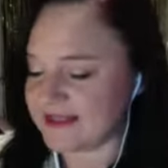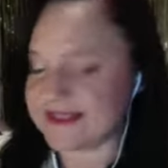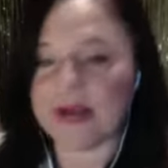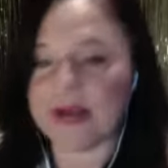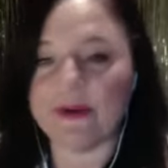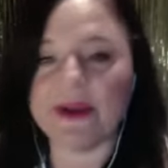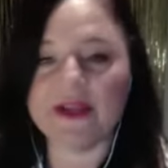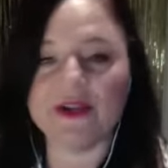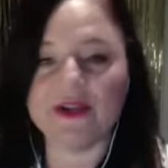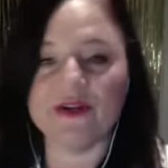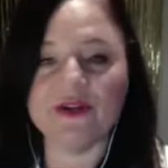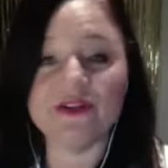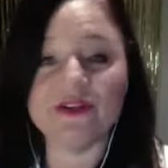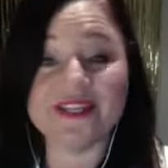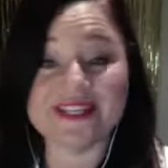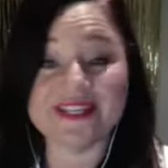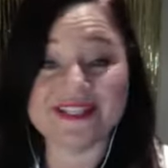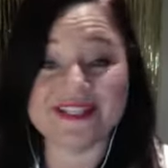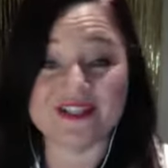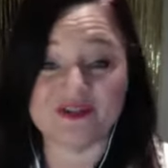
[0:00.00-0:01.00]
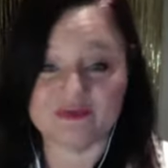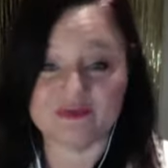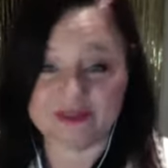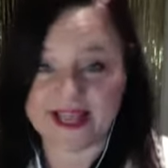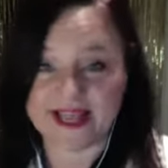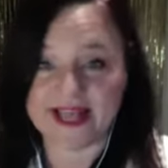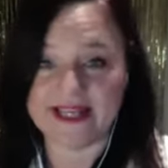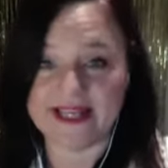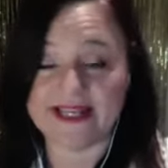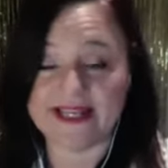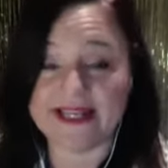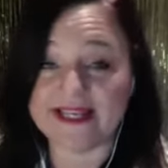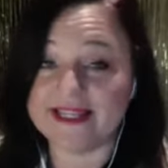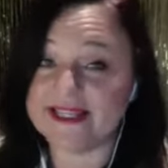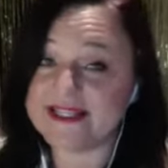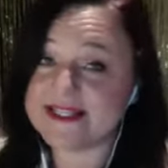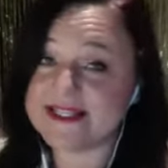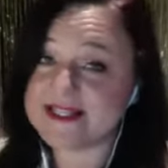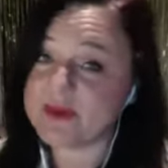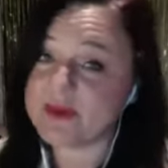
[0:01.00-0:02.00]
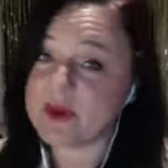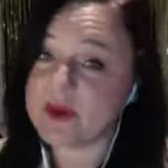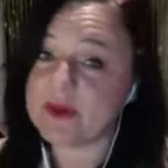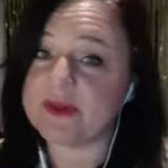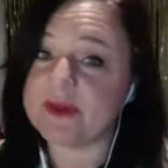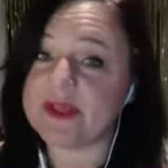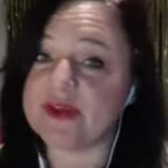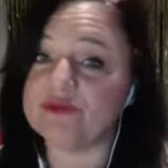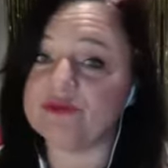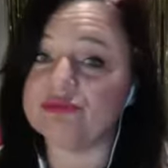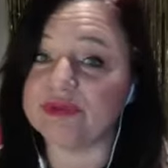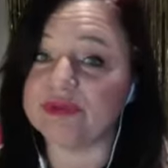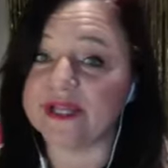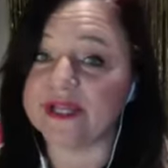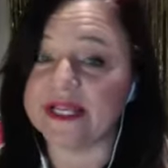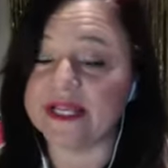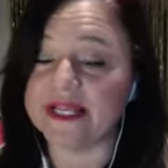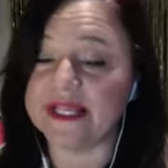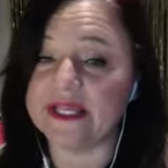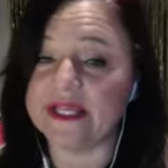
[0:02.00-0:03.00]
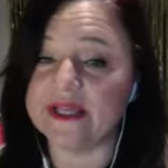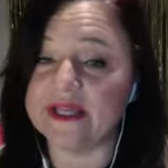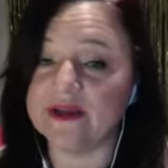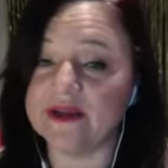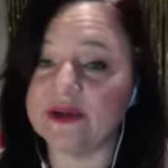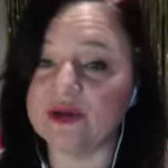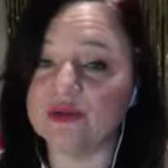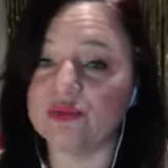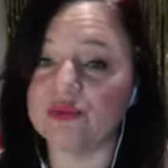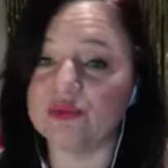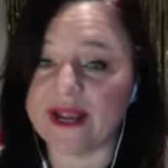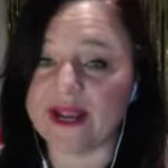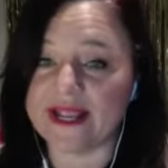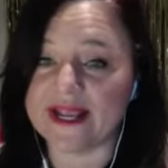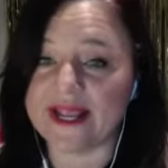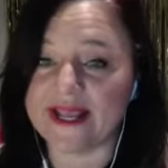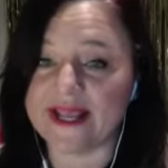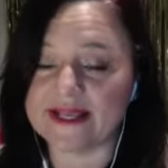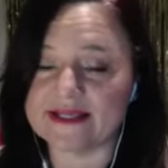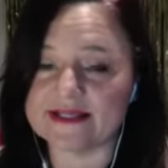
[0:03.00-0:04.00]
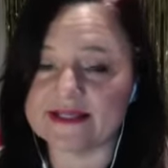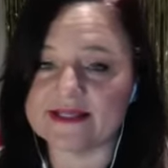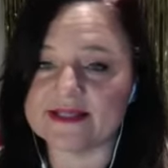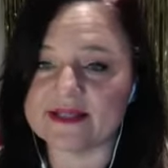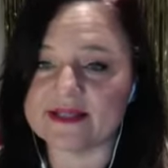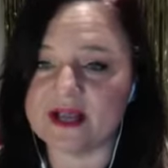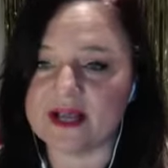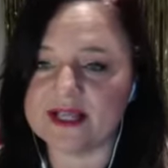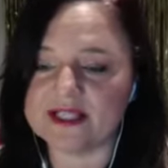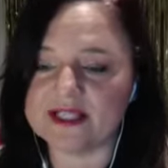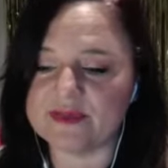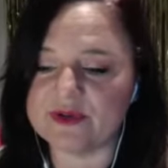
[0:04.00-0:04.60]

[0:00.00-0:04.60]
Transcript: Now, I know that it's a reality, and this is probably a really great exercise,